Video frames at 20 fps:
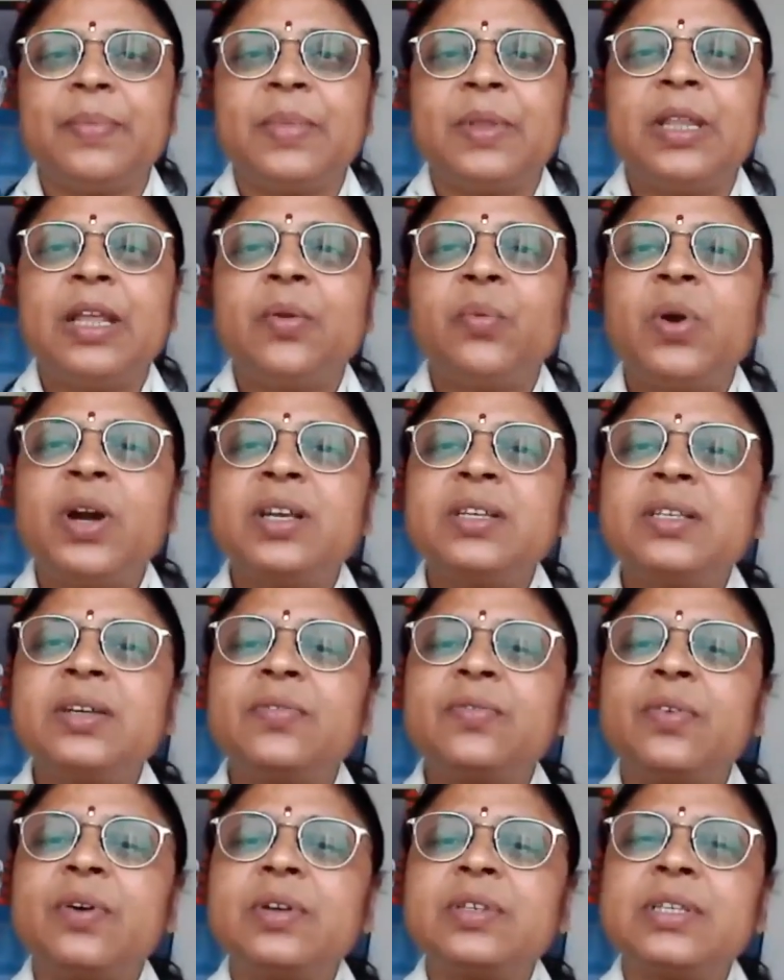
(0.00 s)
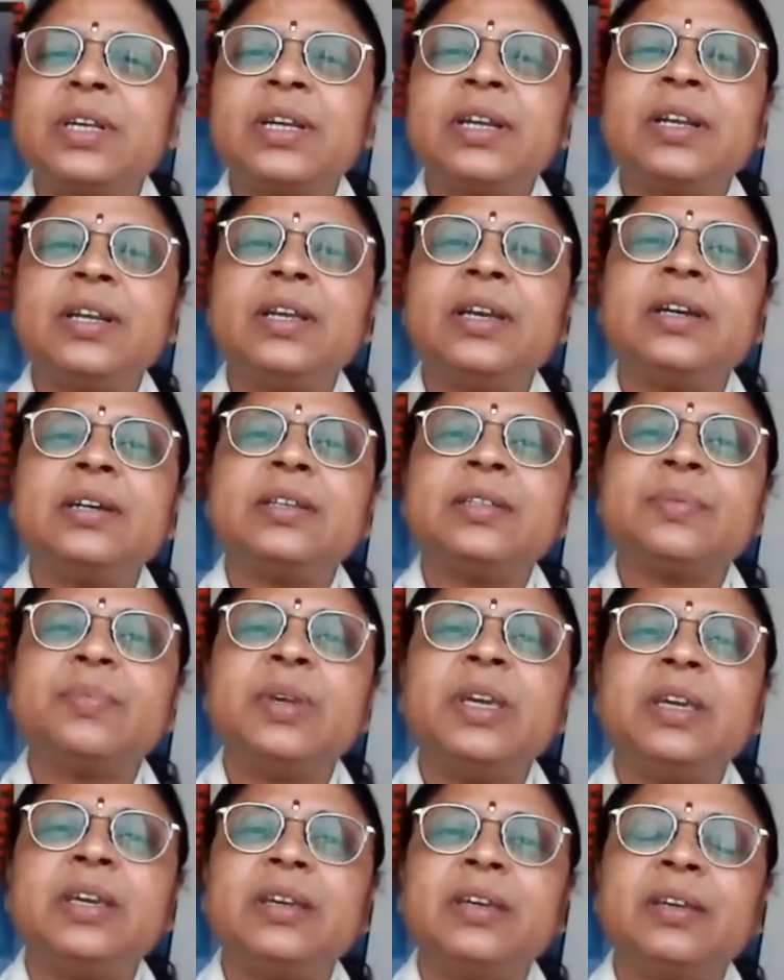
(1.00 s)
Then what is the force that inheres
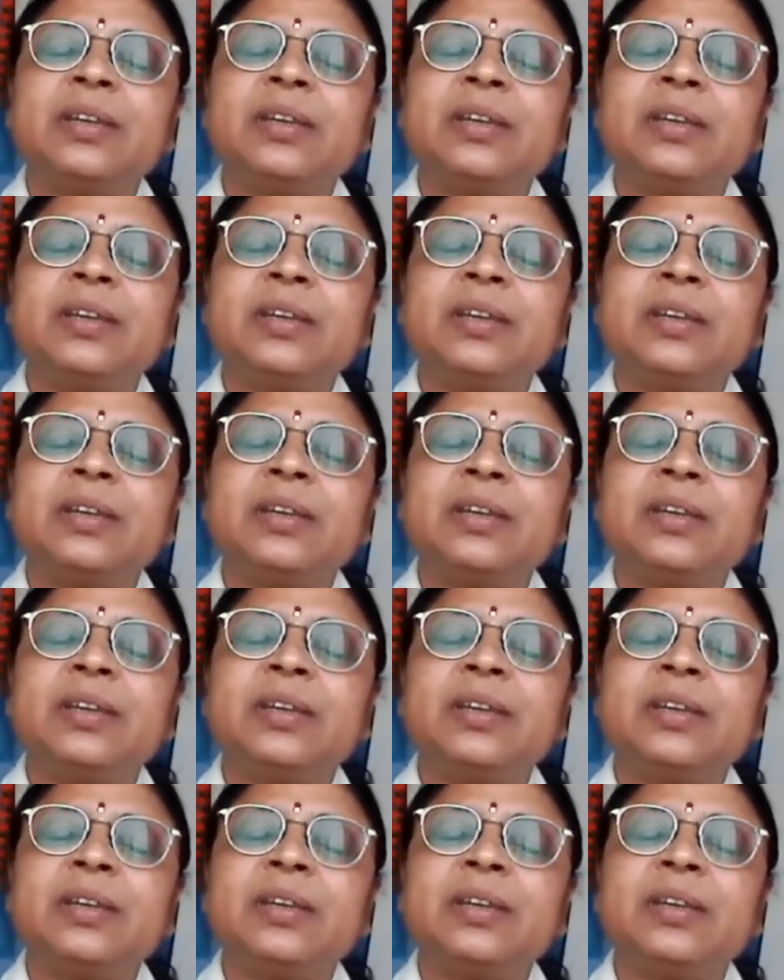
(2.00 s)
me?